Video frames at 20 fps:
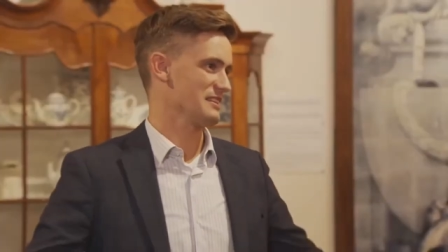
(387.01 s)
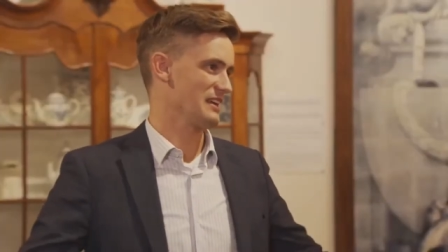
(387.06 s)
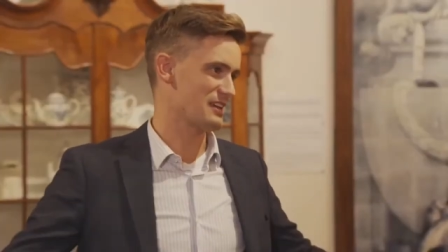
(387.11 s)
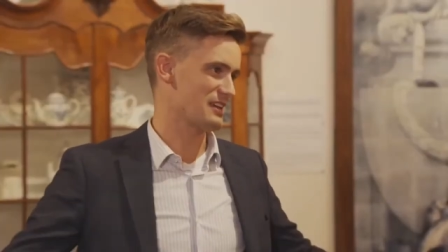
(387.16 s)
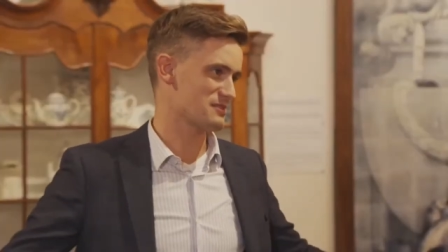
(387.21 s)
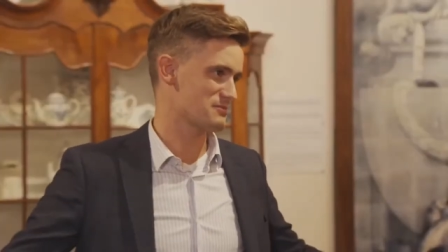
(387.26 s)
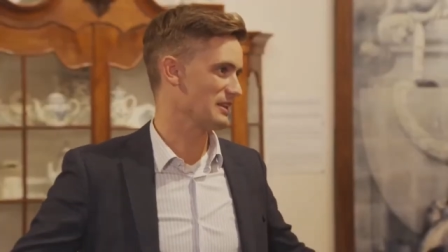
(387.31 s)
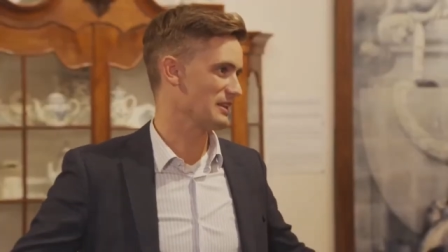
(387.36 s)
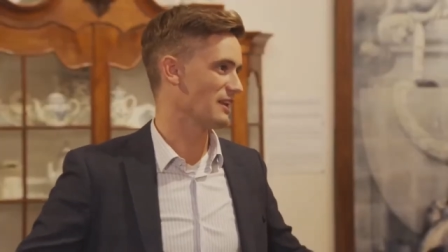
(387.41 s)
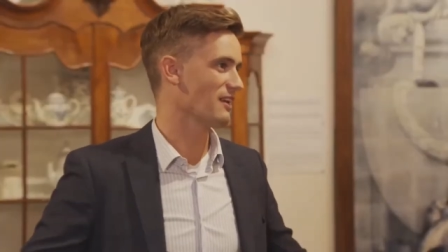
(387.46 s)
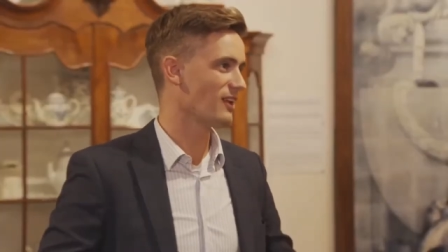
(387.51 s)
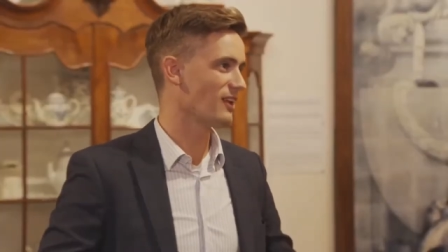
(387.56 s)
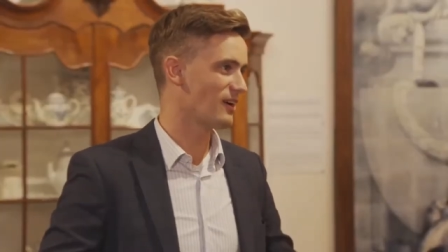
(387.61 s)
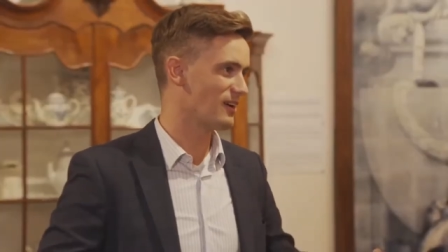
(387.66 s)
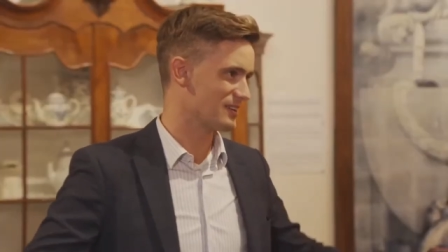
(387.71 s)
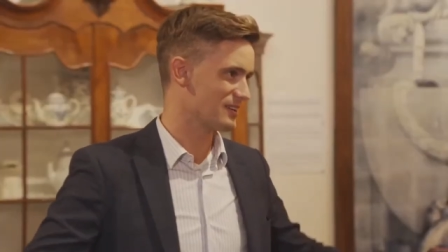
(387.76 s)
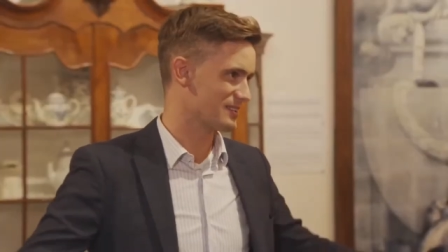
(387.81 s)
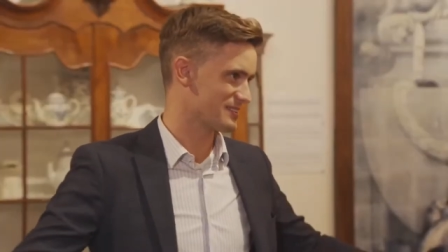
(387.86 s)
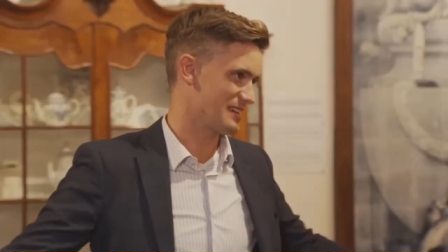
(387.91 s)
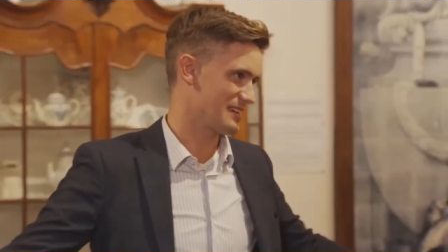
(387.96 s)
has been a
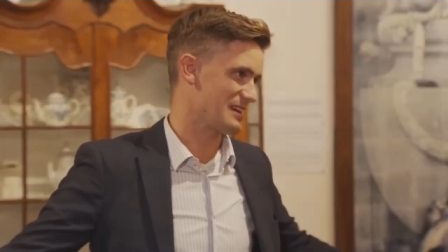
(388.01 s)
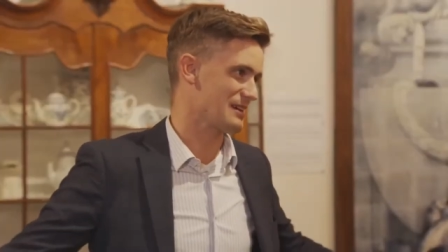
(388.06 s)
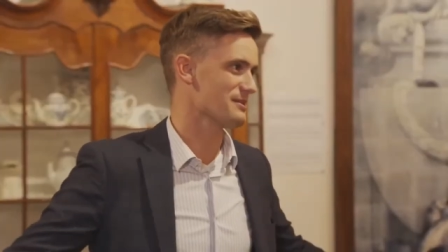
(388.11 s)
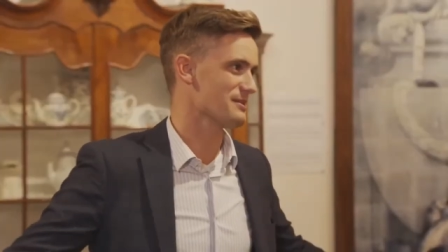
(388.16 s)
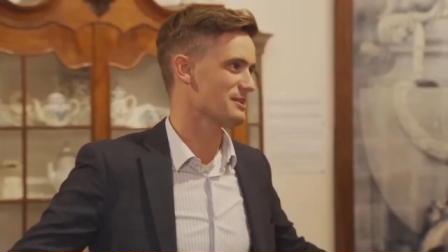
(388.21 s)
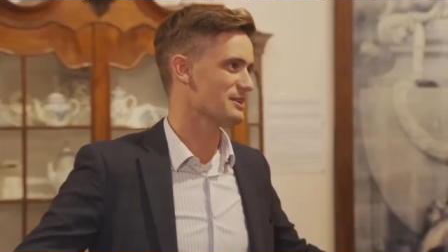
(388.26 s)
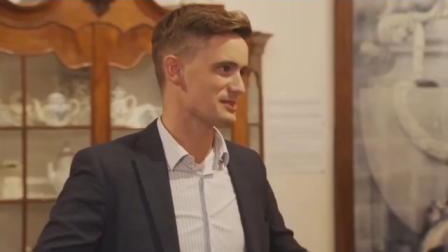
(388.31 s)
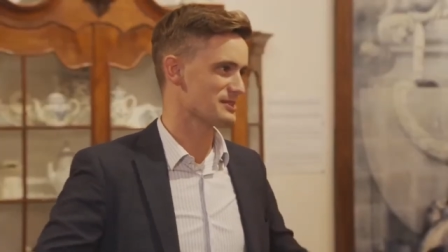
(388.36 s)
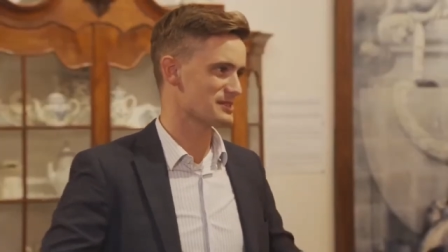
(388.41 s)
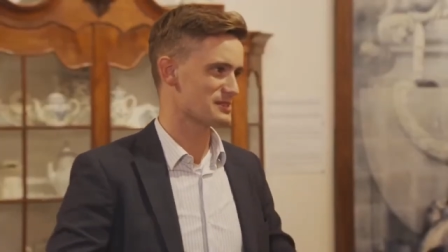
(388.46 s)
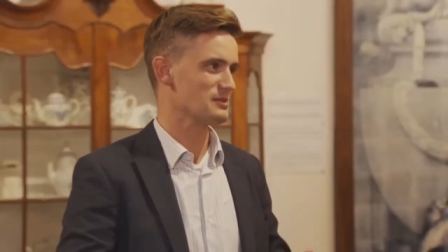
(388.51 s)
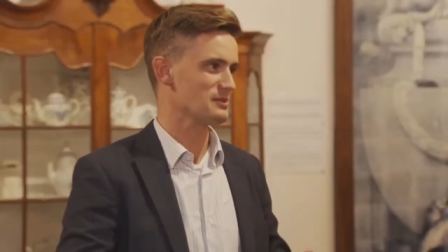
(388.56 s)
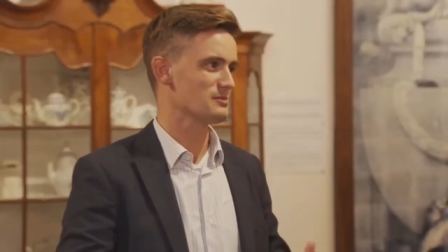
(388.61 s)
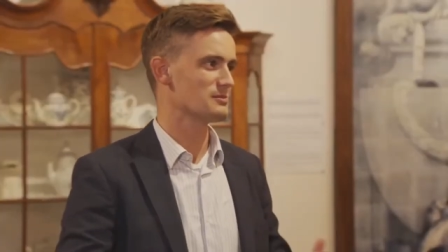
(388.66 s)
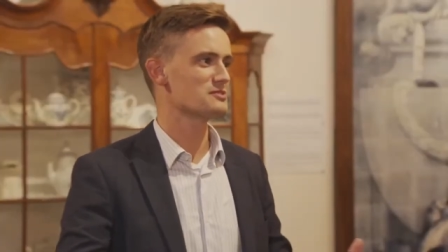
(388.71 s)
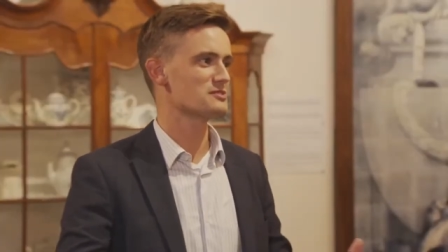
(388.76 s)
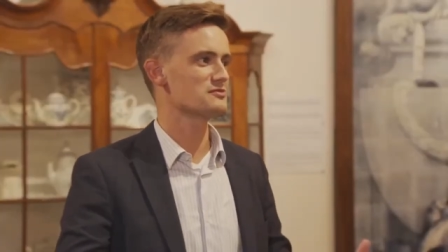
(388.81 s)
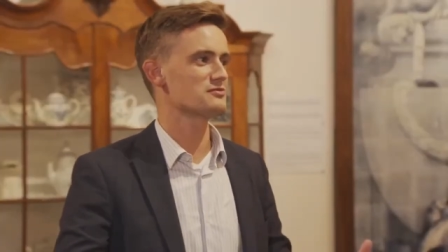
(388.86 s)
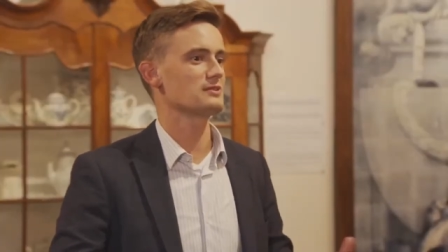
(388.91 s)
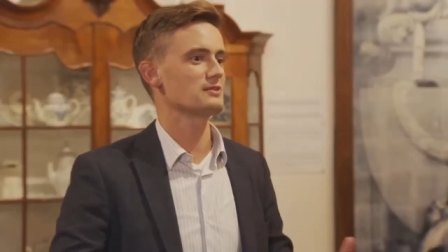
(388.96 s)
long time you know it's
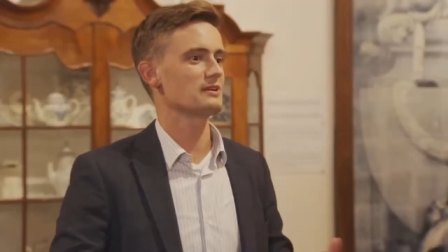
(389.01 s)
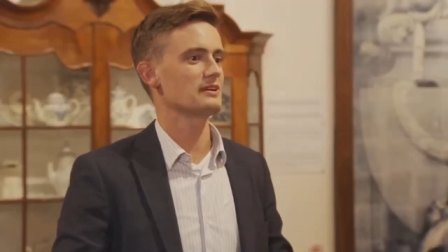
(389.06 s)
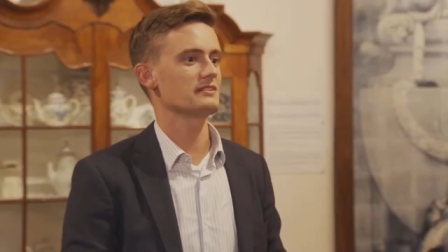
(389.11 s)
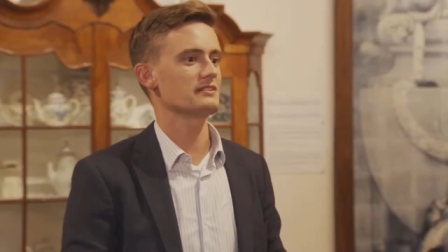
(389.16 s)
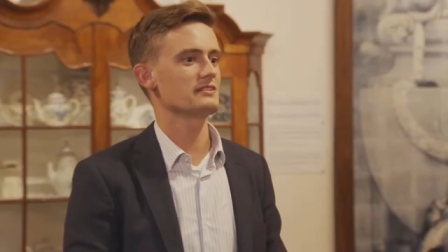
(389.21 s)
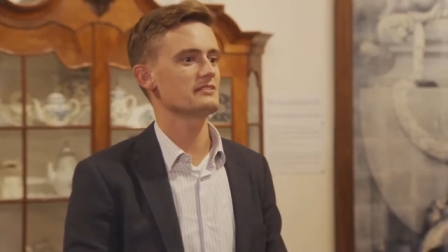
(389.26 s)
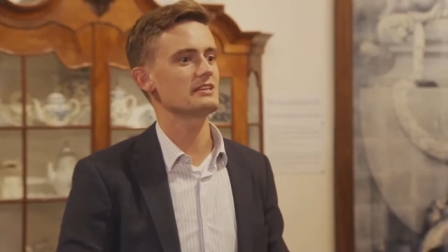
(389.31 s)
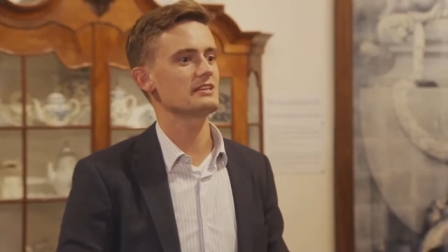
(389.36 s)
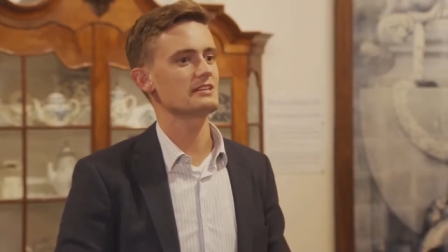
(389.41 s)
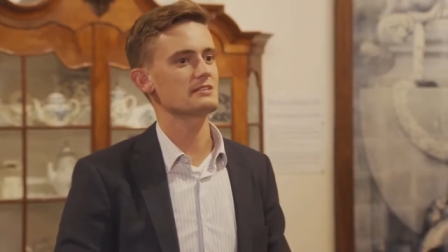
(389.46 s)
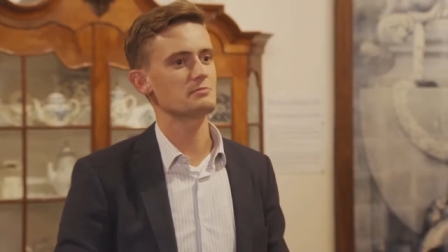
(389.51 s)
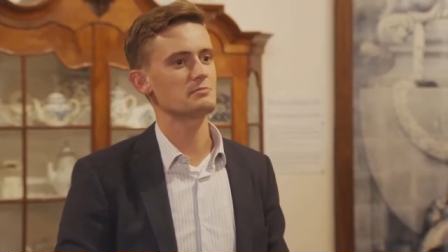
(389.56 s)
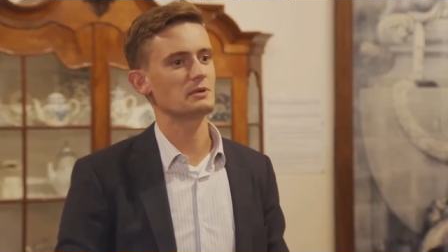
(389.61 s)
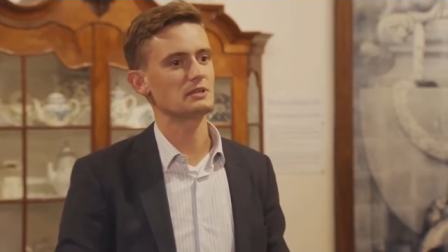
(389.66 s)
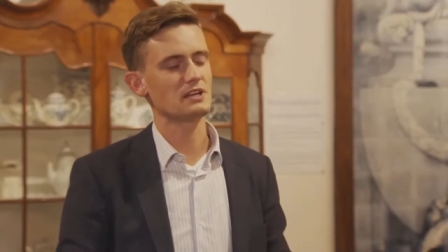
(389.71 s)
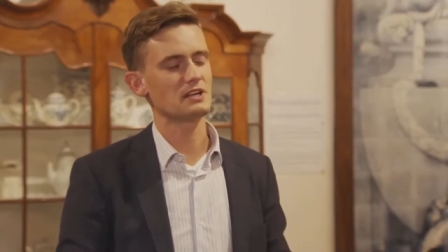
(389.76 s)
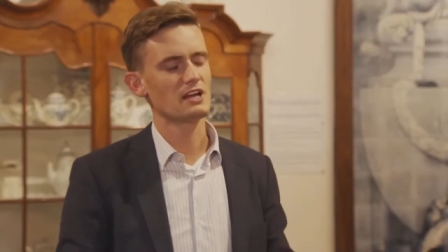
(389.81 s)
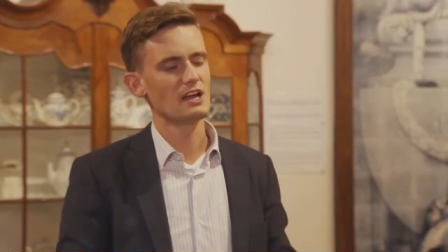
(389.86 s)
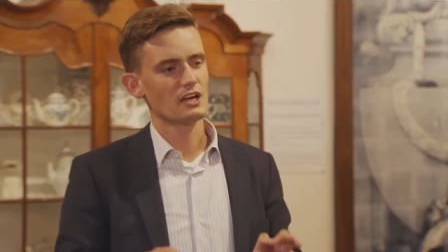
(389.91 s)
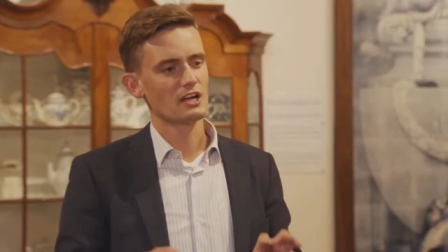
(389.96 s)
almost 400 years
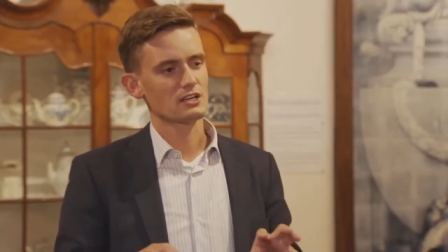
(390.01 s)
but